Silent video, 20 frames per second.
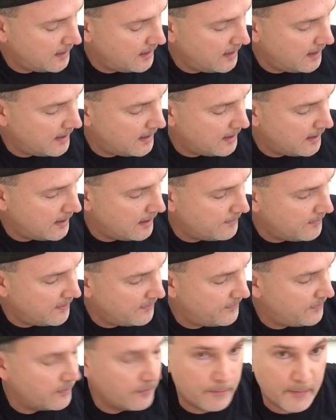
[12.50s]
and a
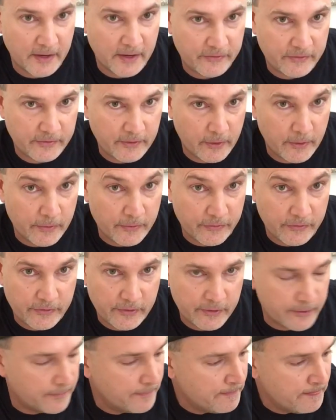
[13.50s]
few of my stones
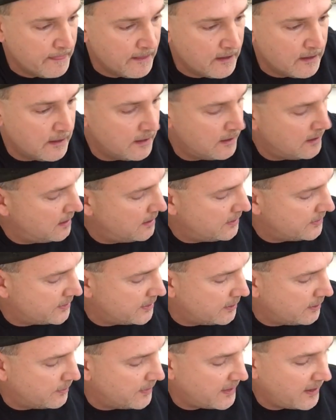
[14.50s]
too.
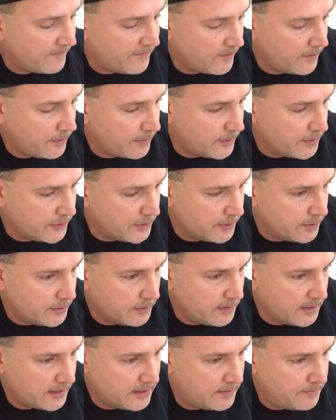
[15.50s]
So without further
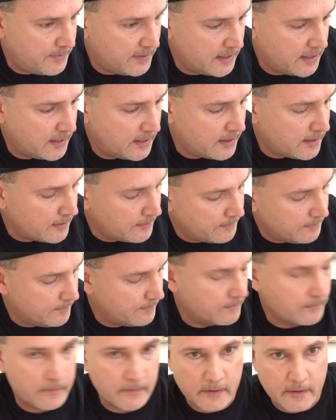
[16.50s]
ado, let's begin.
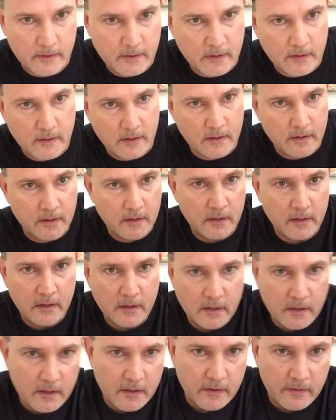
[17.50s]

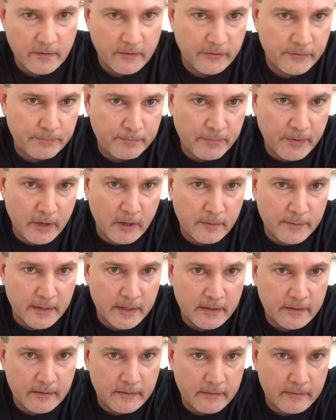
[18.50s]
This
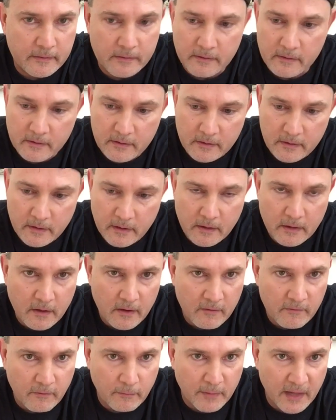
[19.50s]
pyramid
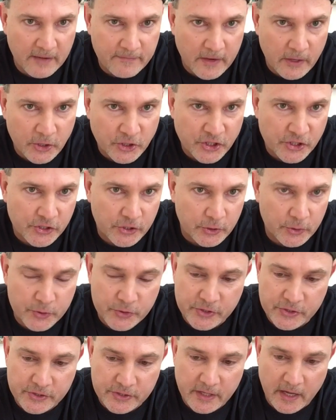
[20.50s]
from
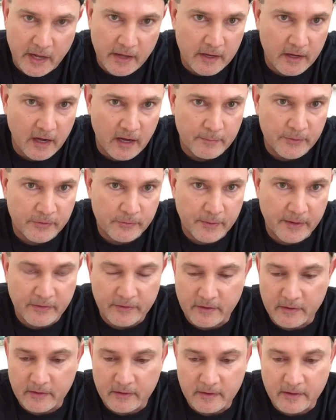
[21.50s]
lifeenergysolutions.com is what
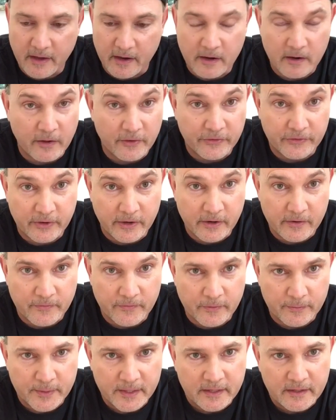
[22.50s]
got it all started
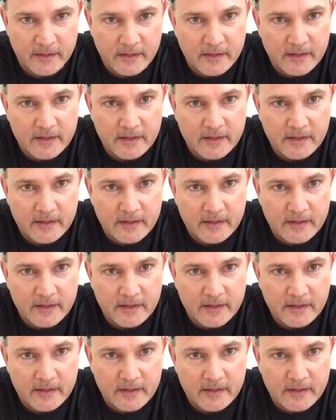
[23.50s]
for me.